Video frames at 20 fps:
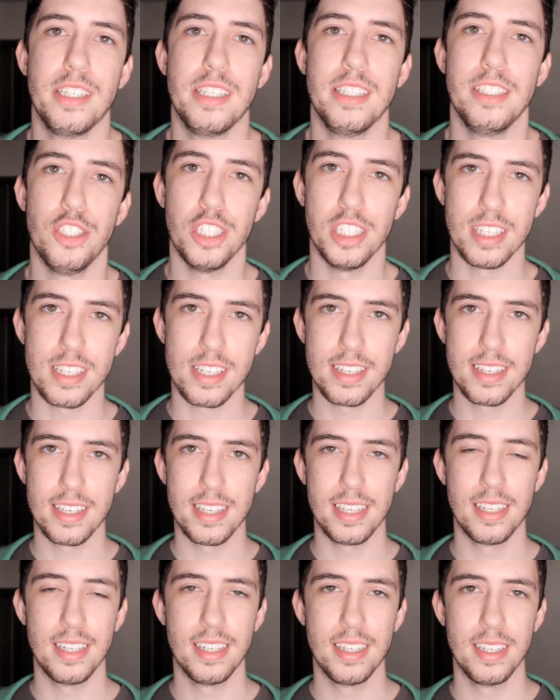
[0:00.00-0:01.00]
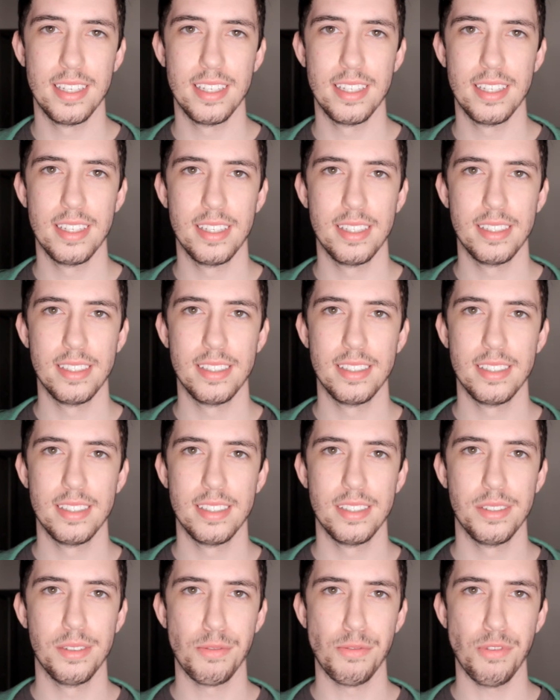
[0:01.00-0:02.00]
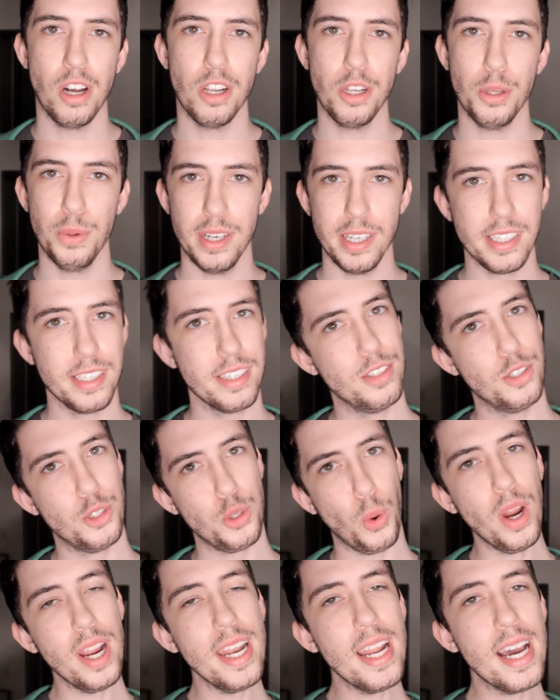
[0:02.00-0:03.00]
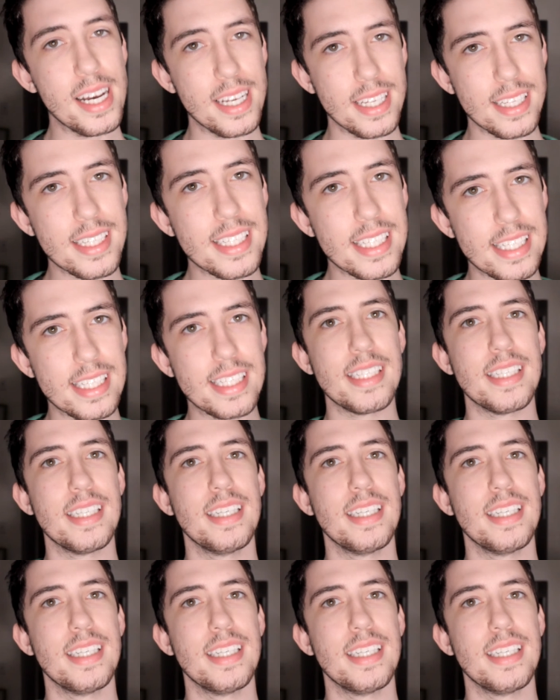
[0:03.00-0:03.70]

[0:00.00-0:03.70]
Just follow us. Join us